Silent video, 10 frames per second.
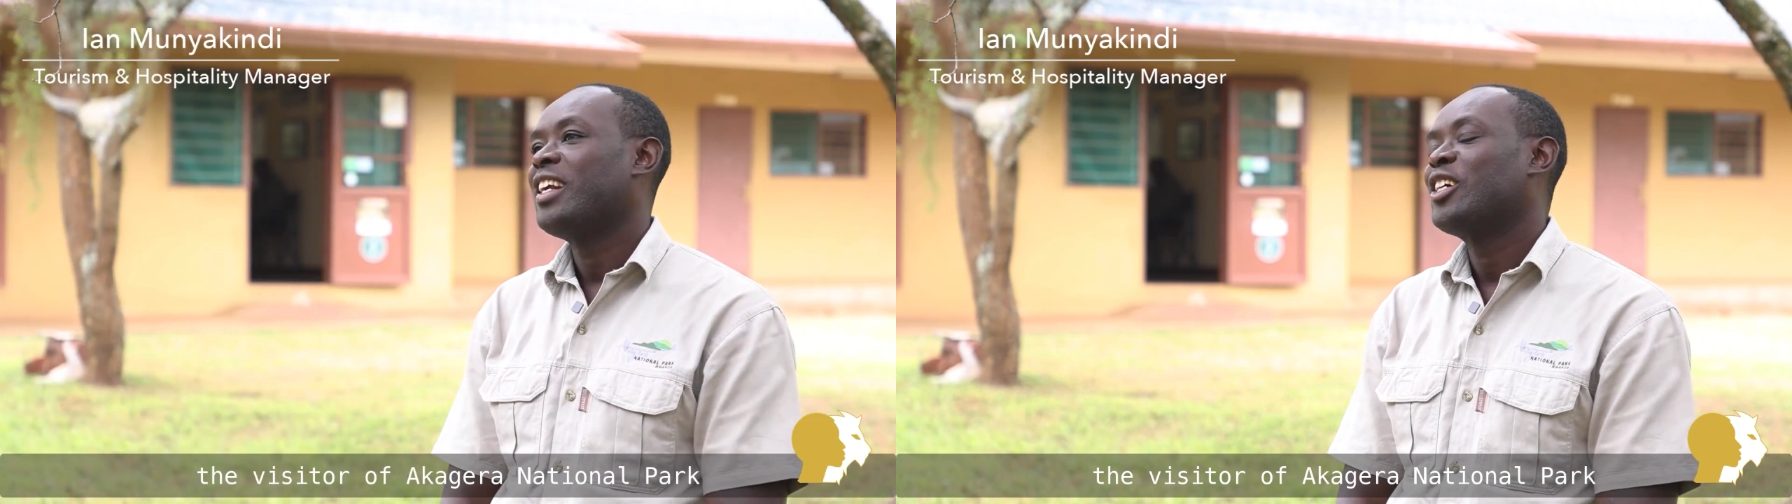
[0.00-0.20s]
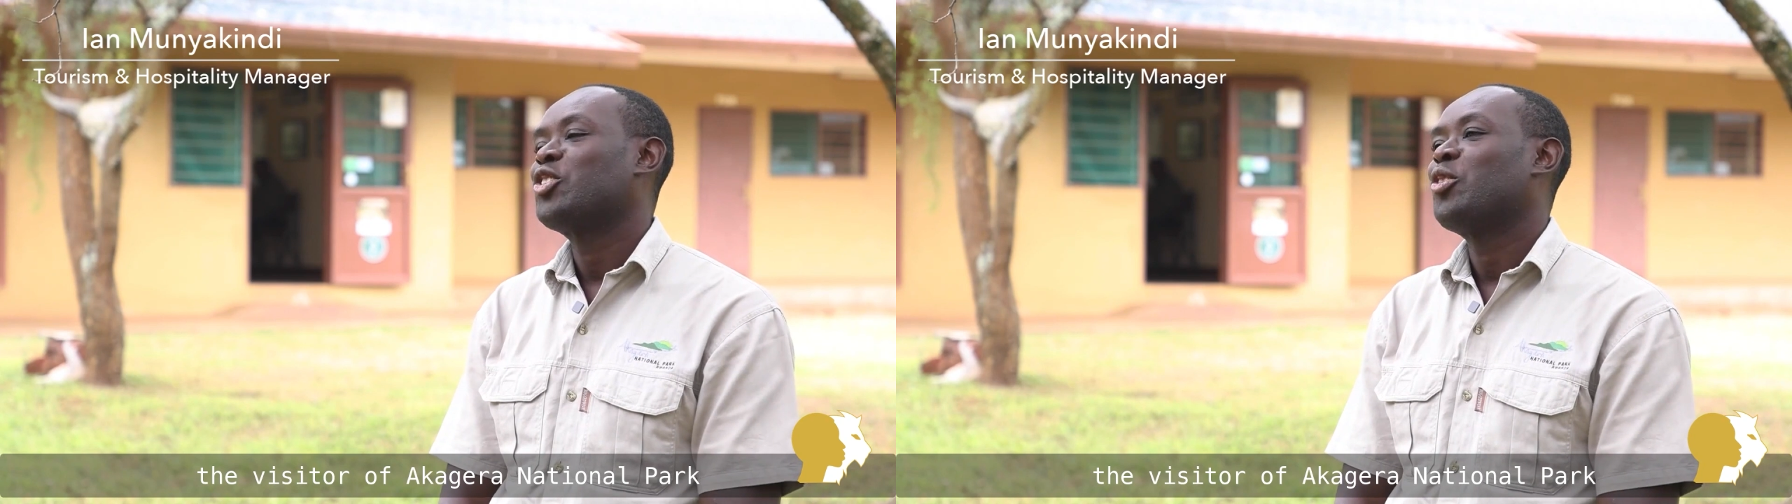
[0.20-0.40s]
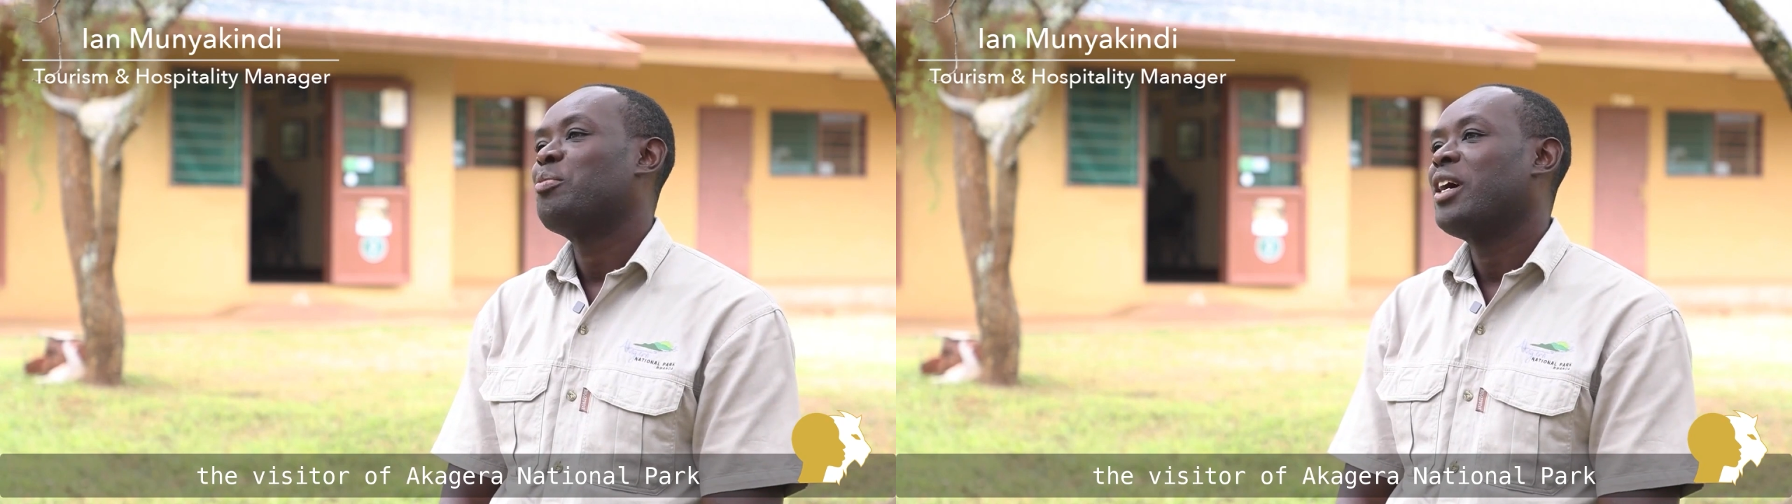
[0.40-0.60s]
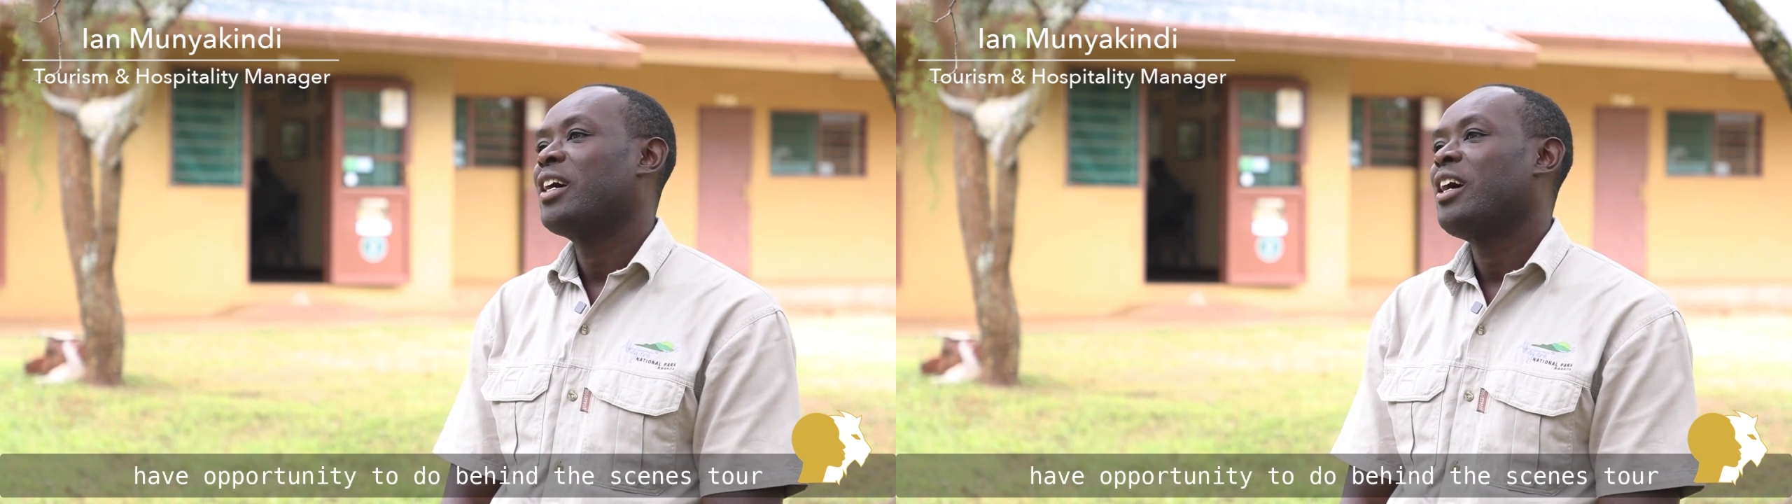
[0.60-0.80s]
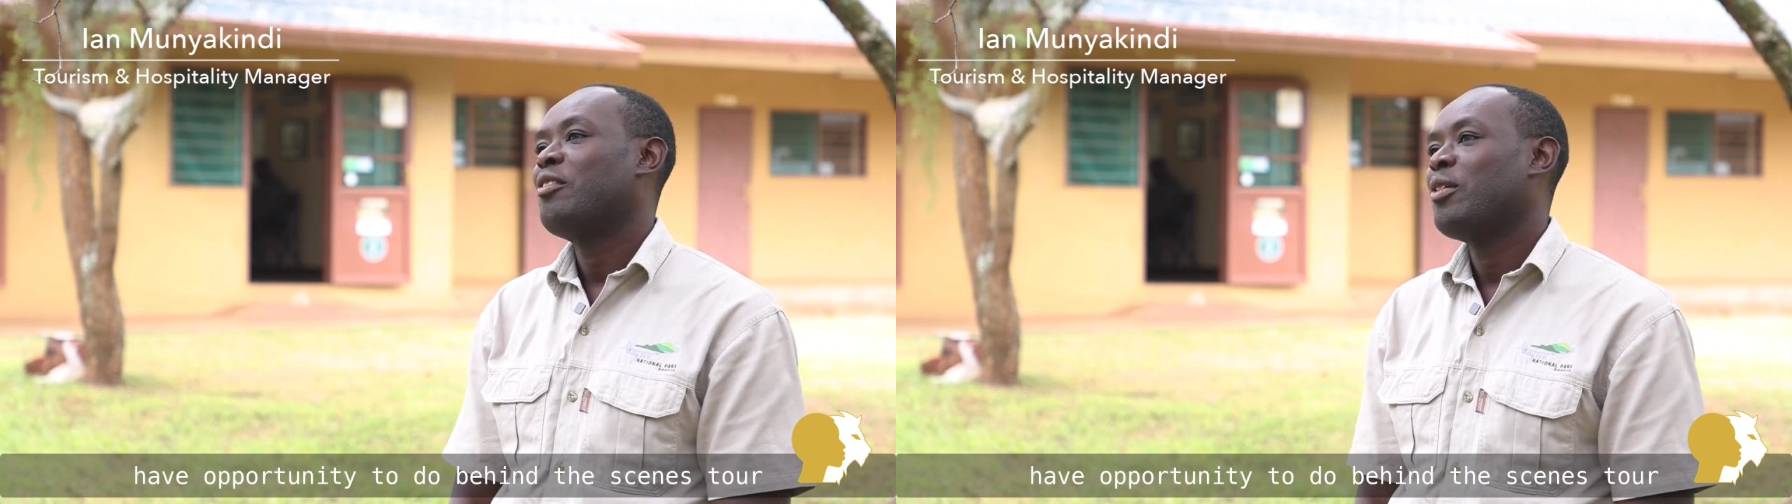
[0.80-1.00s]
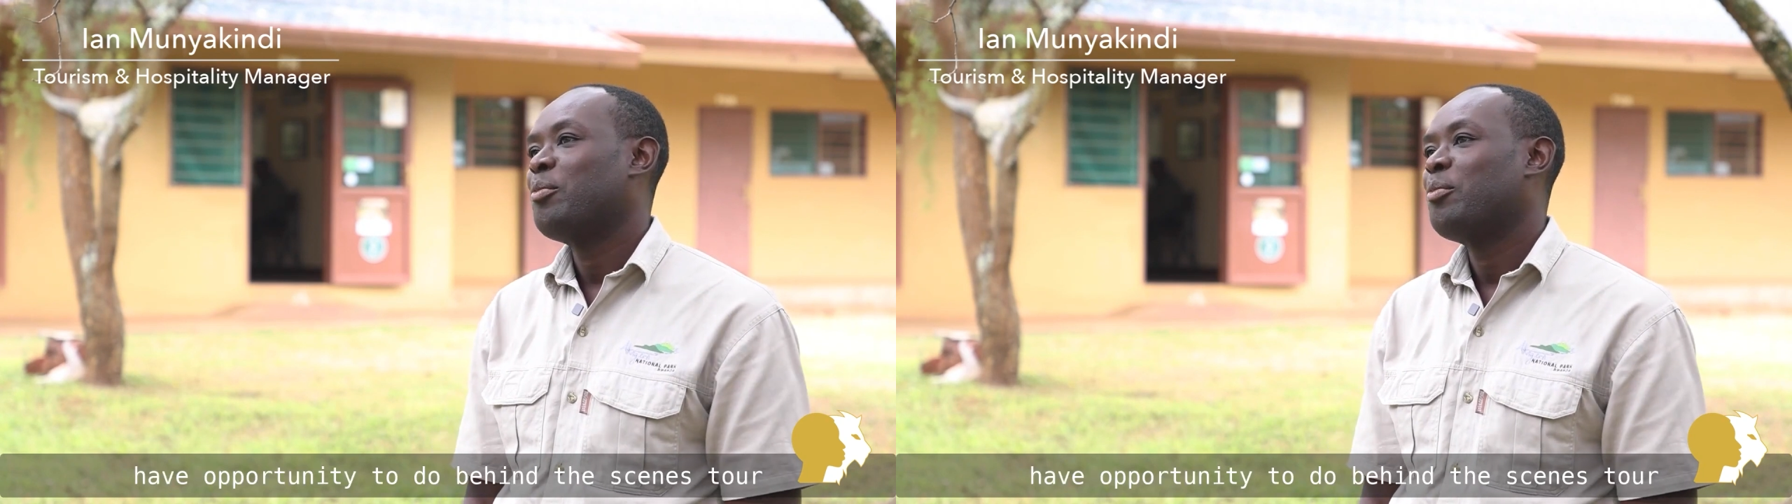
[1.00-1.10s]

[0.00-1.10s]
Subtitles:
National Park have